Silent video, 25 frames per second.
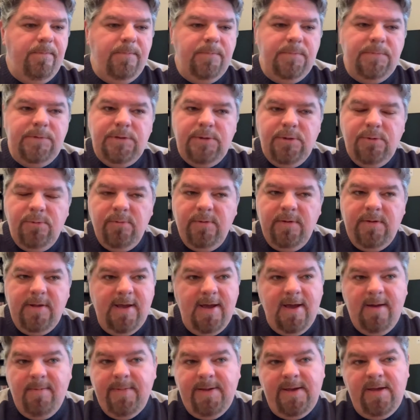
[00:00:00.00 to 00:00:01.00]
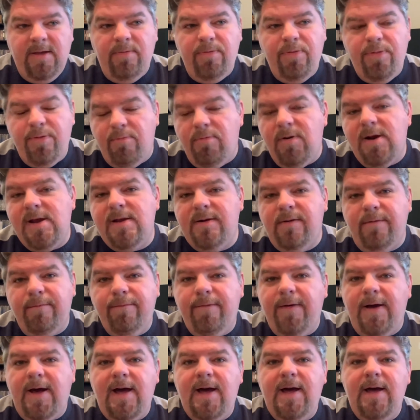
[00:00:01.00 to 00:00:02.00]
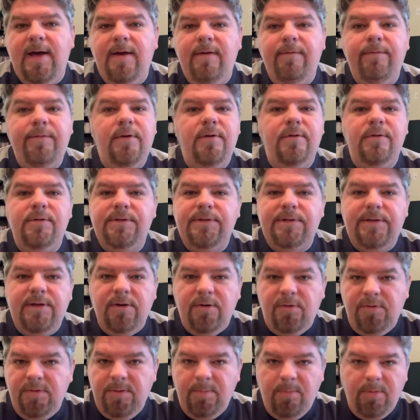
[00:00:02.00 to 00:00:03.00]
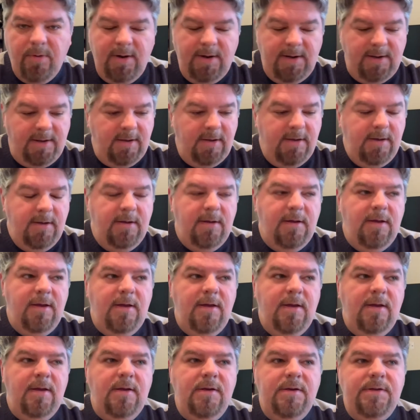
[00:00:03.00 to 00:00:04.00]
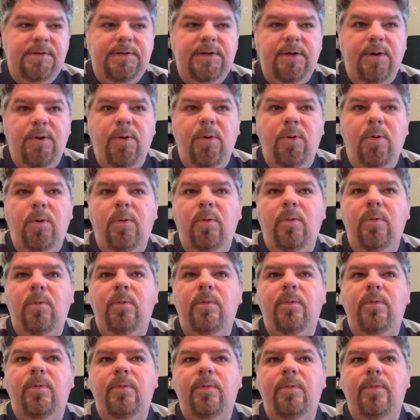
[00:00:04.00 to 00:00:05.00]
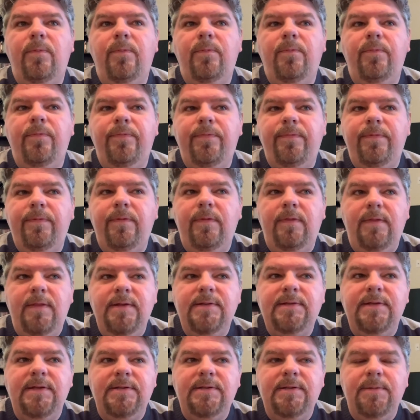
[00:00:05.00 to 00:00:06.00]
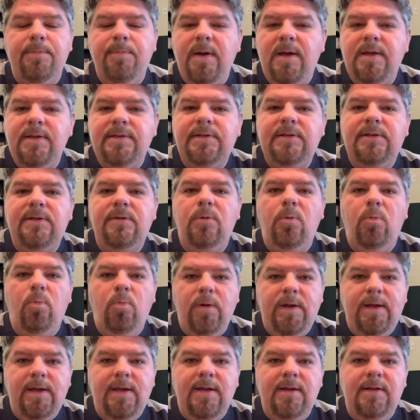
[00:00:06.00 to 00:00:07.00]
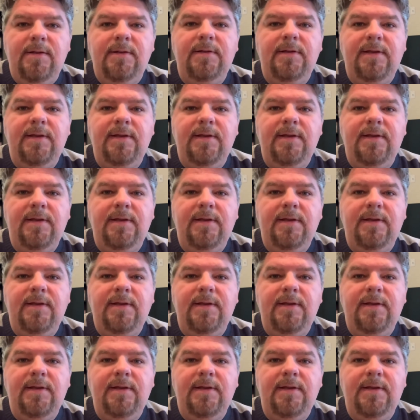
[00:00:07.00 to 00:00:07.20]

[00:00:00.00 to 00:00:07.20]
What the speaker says: 3-5, you're still on the brink. So this is a must-win